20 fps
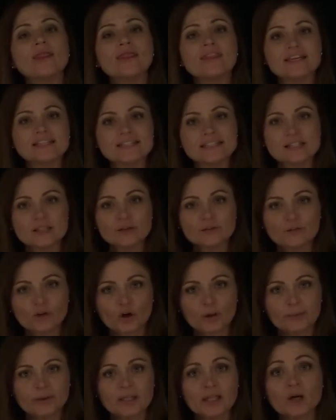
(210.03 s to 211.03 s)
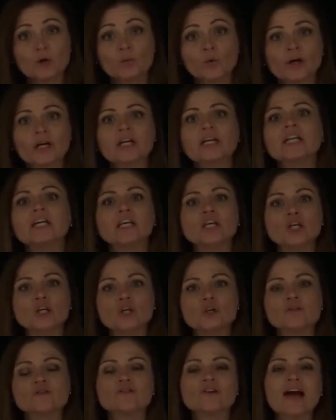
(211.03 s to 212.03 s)
this is the formula we're going to
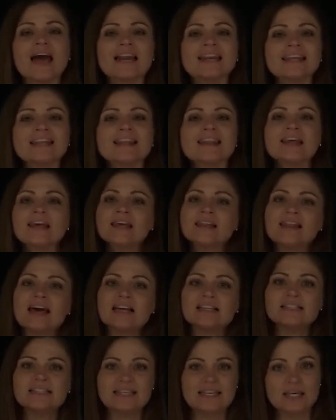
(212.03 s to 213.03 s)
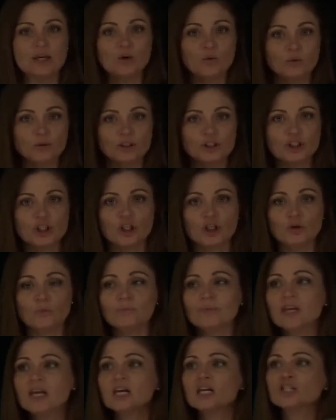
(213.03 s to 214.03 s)
use for anything that's equal to.
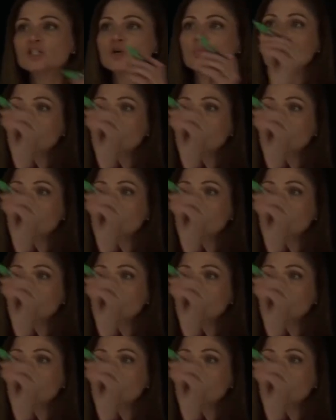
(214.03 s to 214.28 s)
So